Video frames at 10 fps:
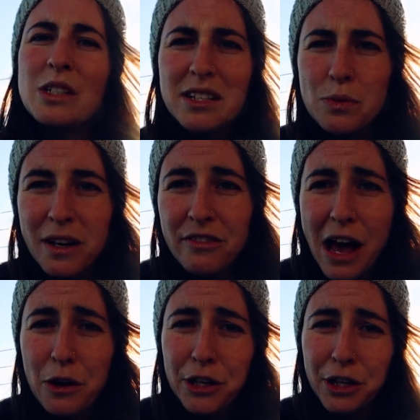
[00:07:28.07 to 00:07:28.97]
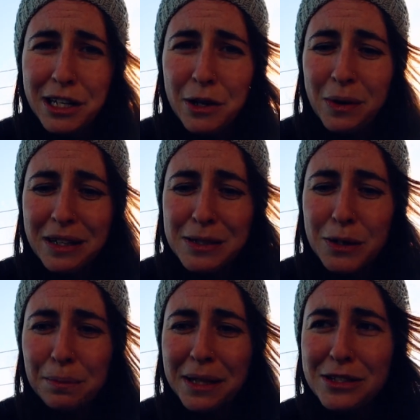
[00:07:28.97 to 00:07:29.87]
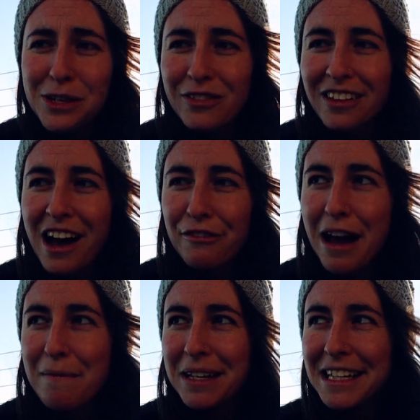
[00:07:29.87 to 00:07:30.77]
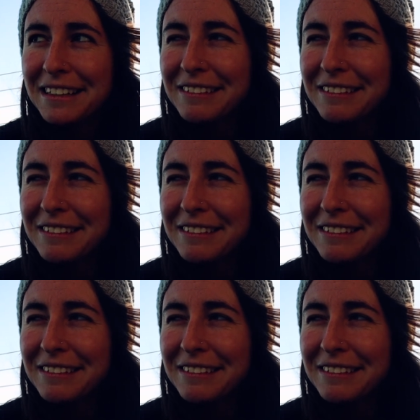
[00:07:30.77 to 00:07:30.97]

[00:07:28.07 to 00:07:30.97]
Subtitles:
It's one of our earlier ones, so please don't laugh at me